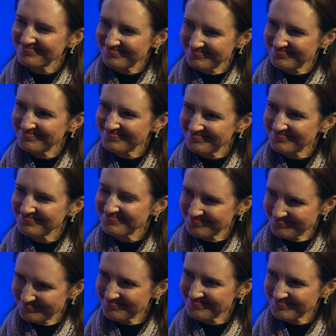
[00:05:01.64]
has been important
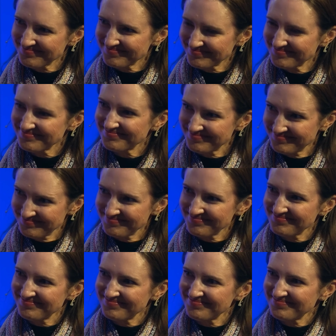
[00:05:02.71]
to you and how you've seen it
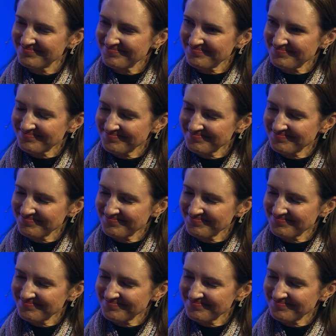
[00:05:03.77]
evolve.